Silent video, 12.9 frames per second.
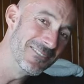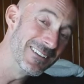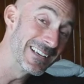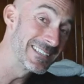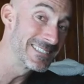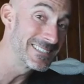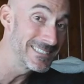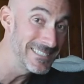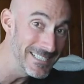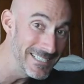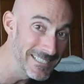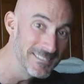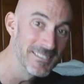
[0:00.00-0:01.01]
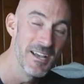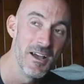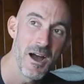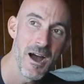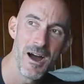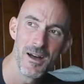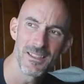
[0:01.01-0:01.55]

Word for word: of exceeds, uh,